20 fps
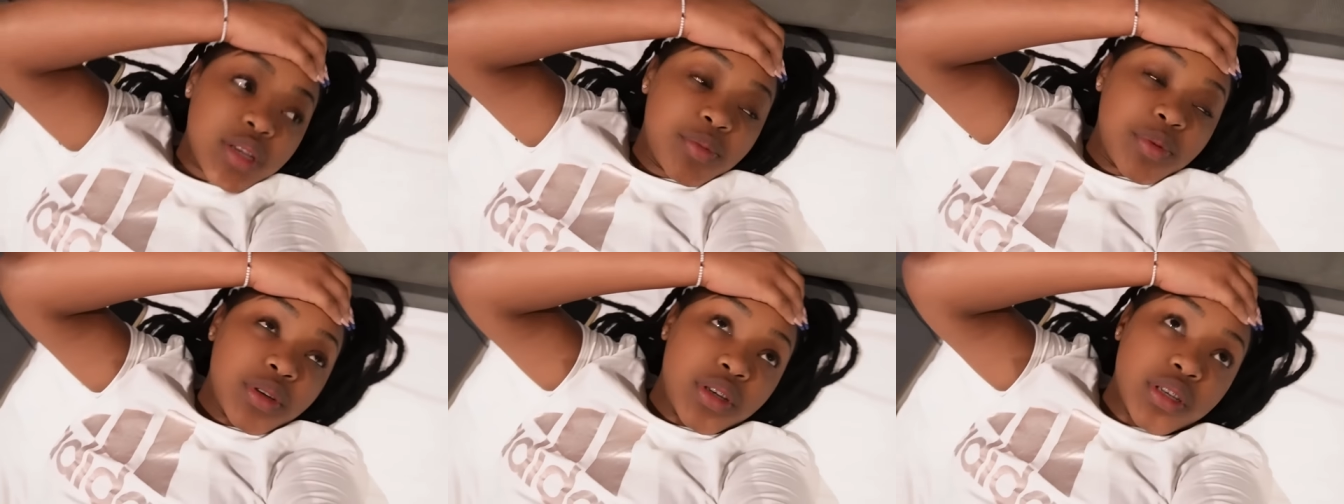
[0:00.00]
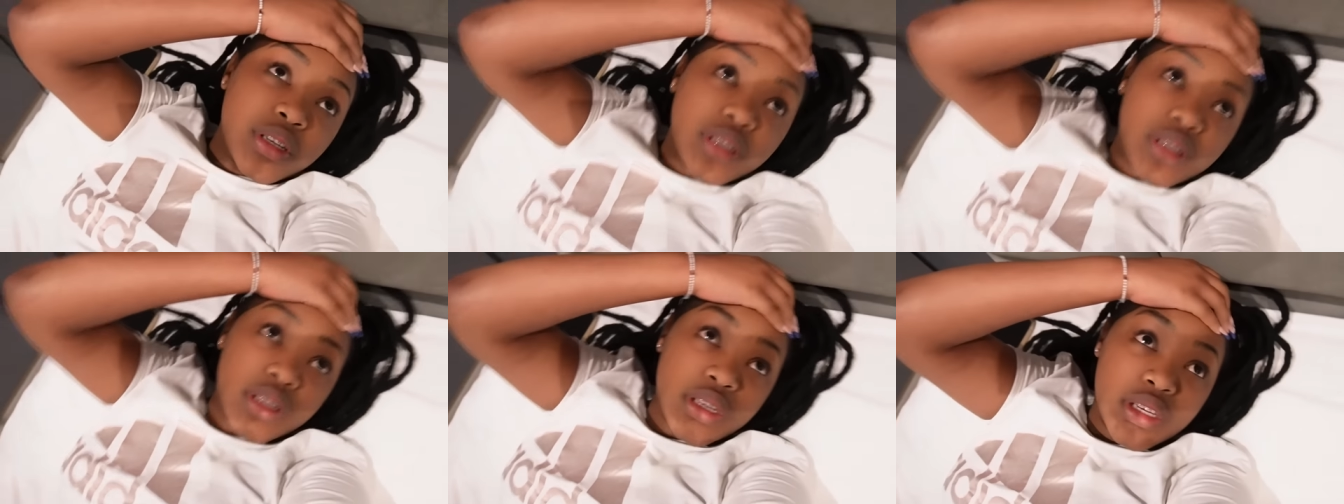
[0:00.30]

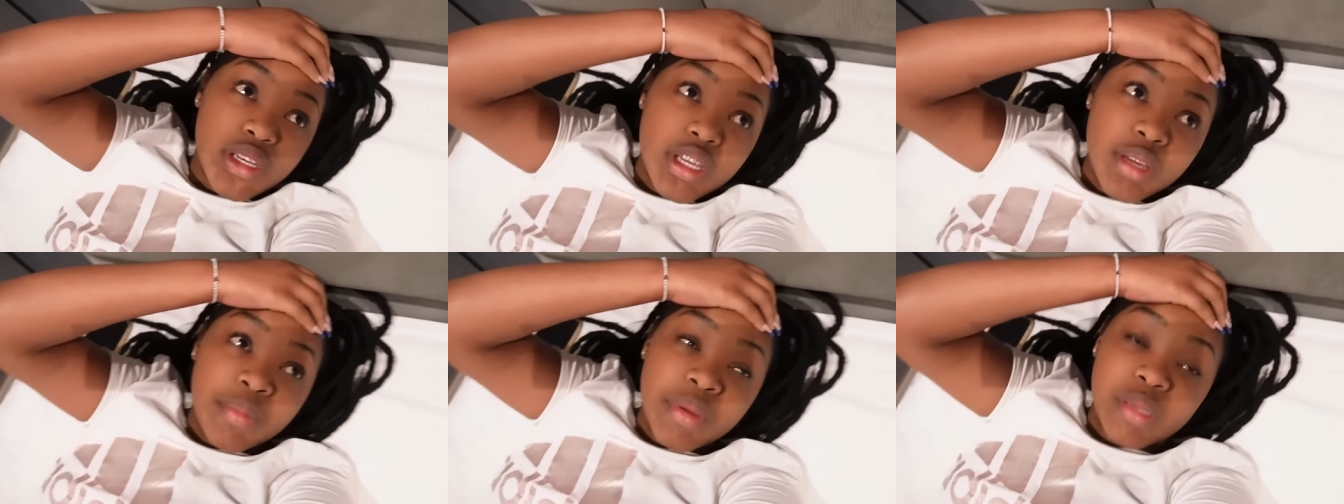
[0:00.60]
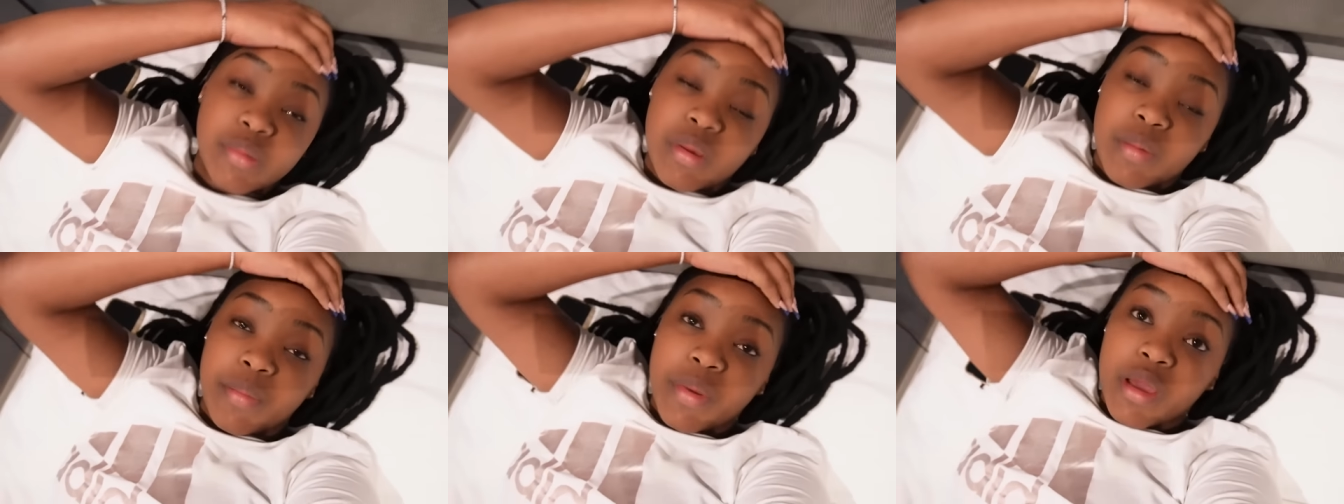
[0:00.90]
because it
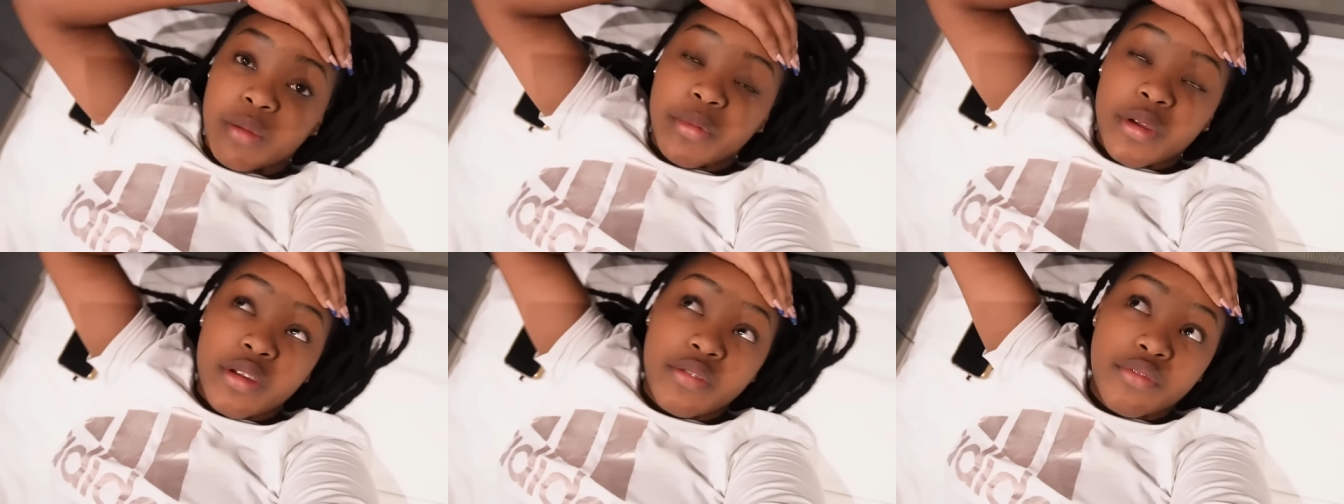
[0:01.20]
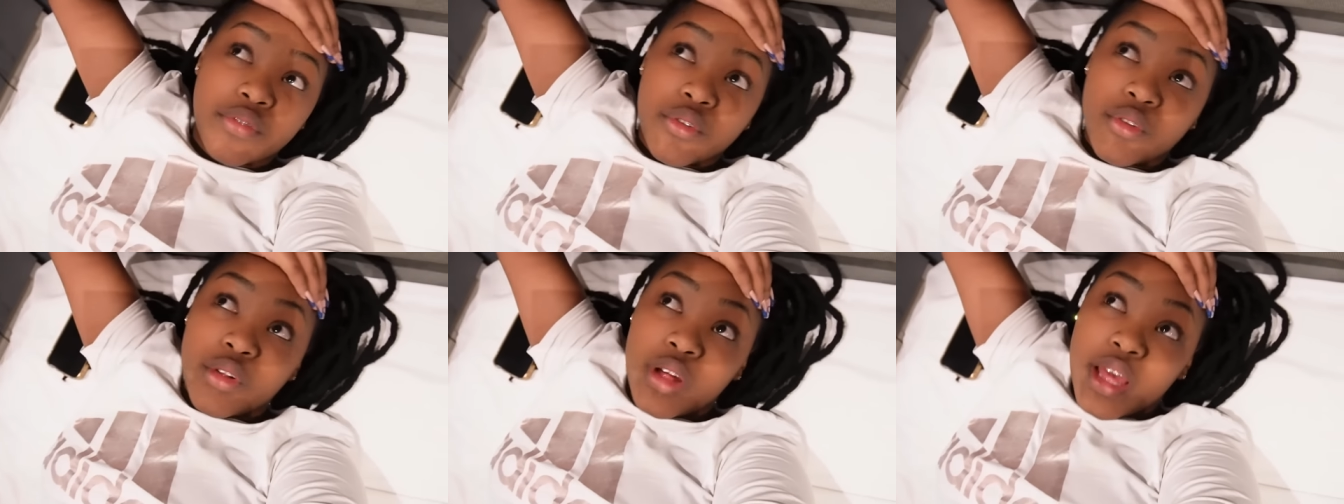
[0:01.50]
makes my back
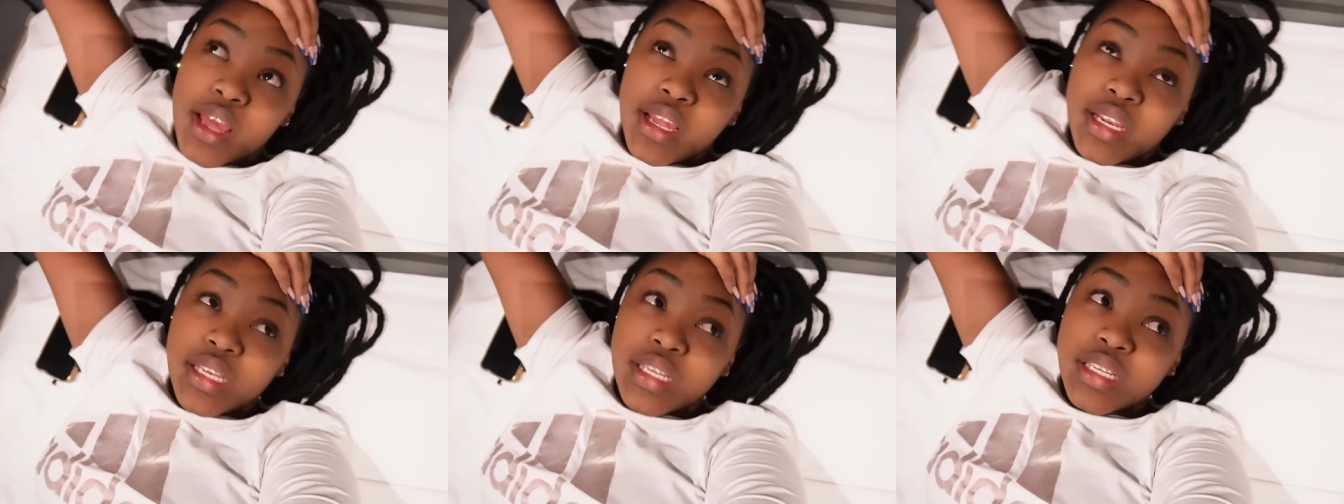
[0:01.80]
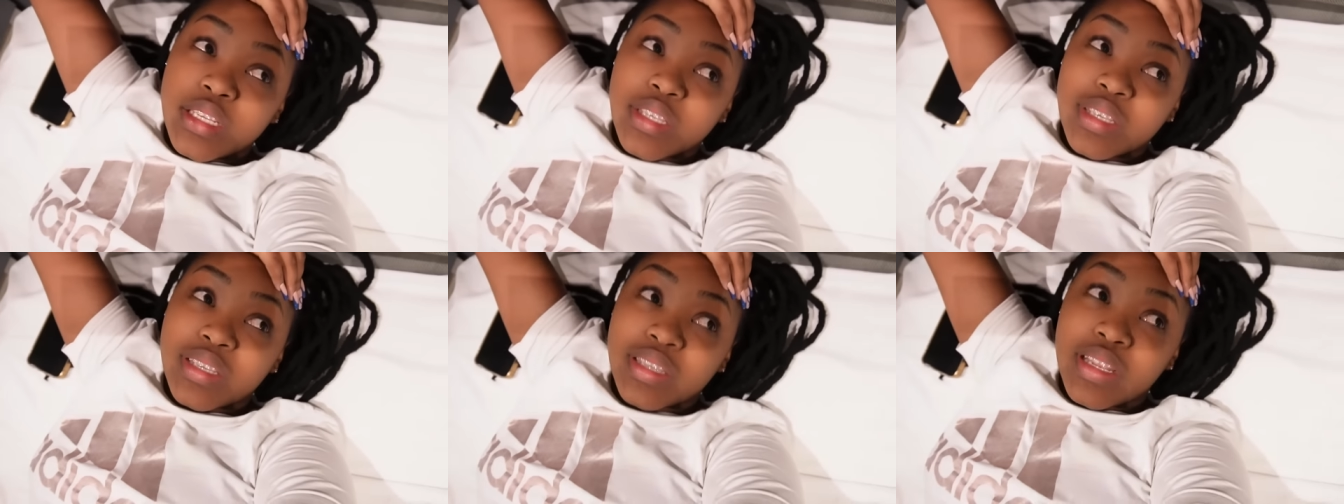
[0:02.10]
painful and
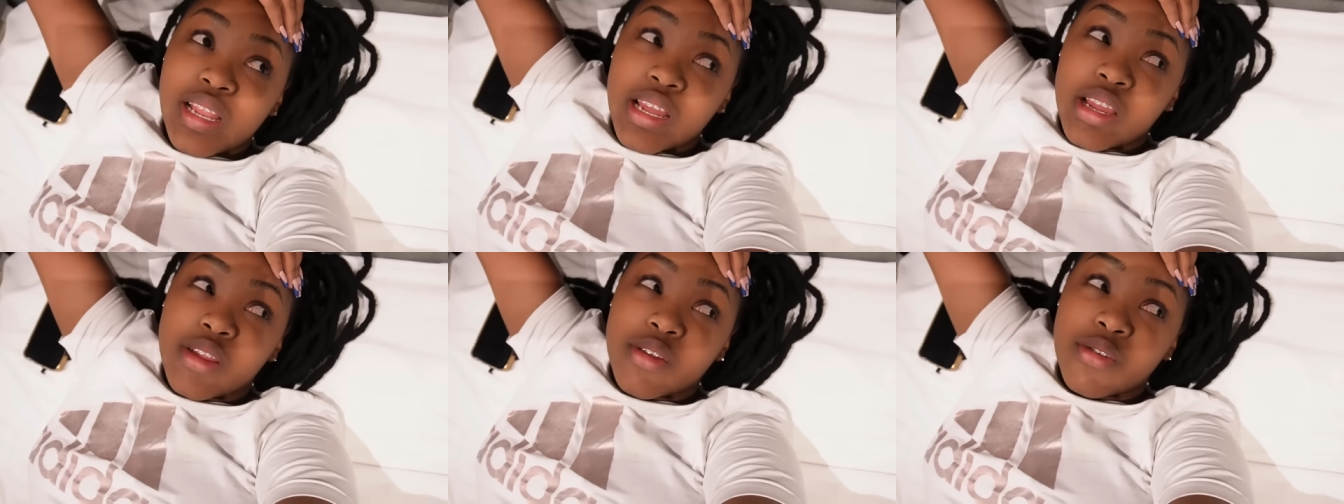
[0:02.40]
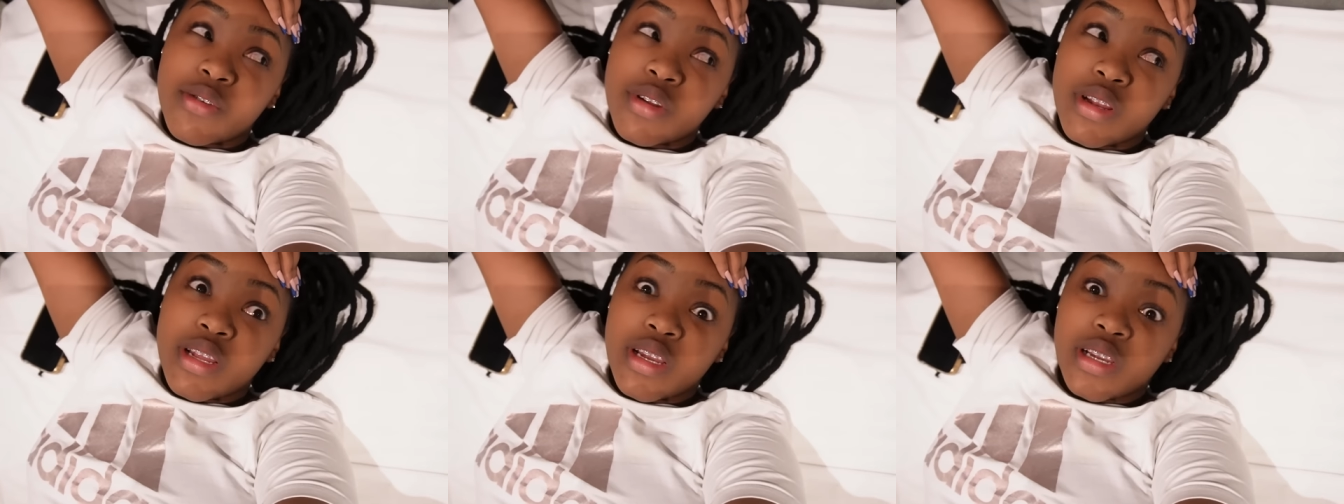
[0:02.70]
it's like
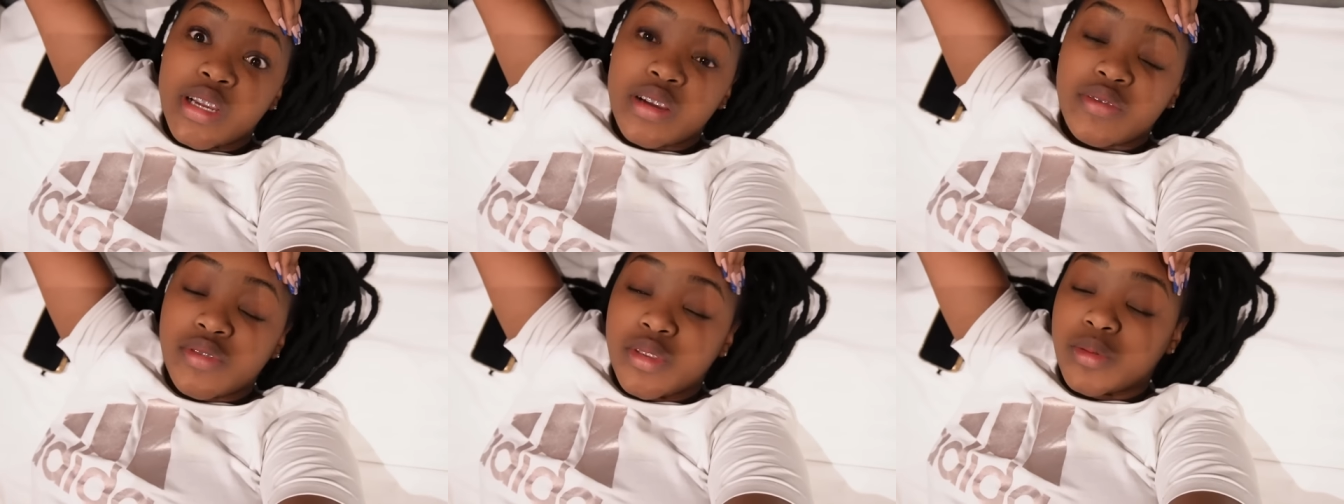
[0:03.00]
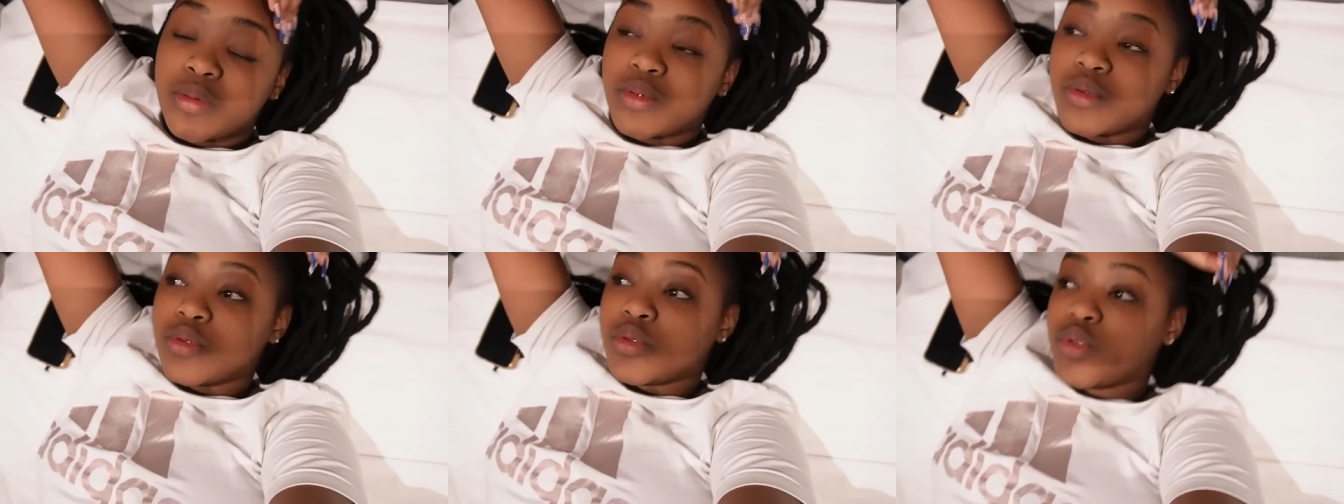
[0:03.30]
really
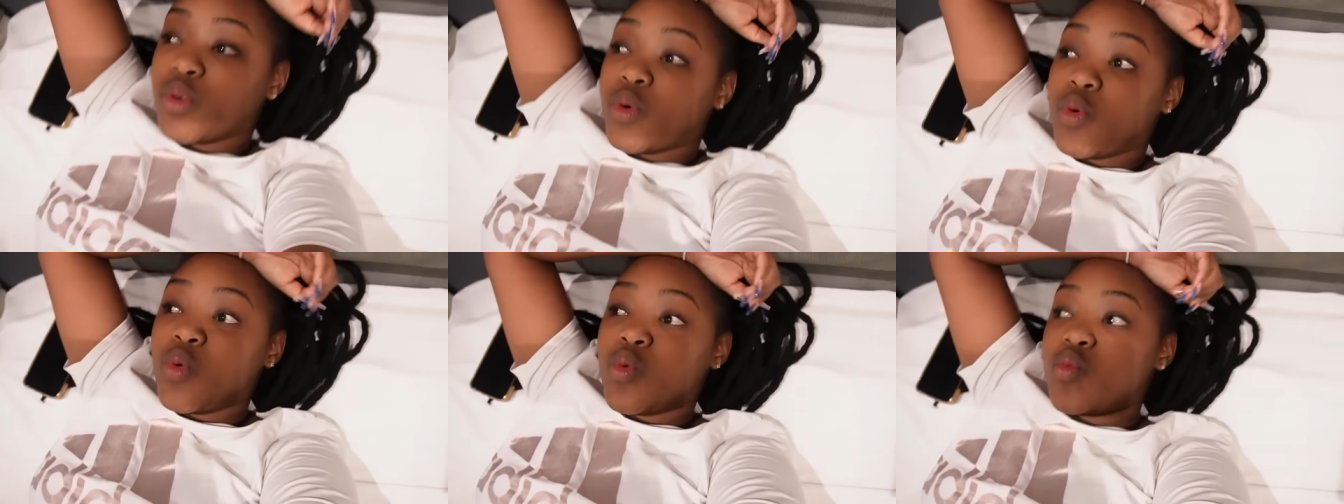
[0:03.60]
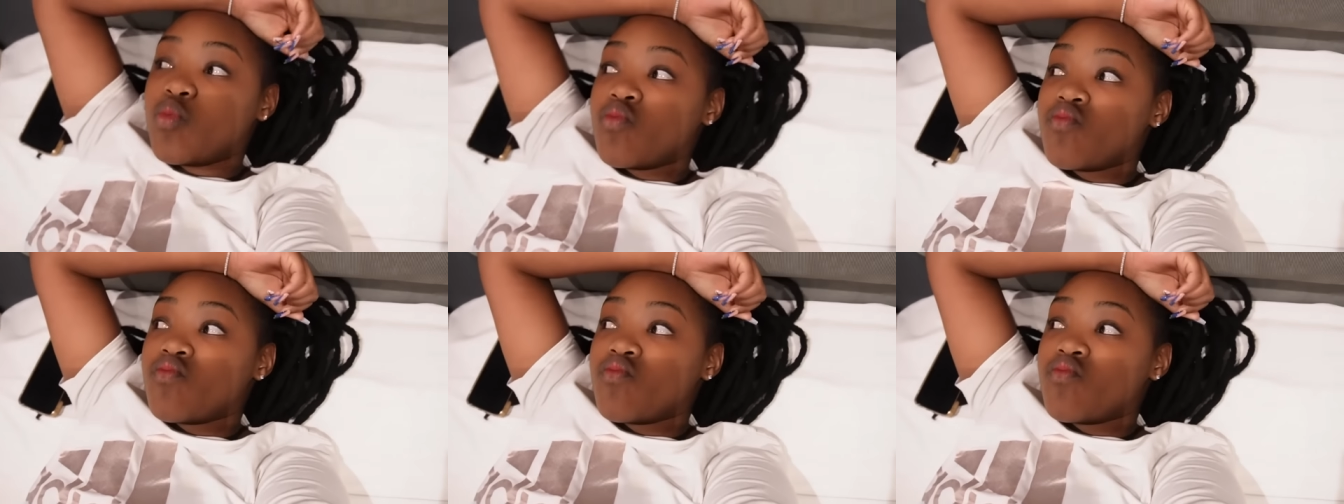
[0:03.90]
uncomfortable. So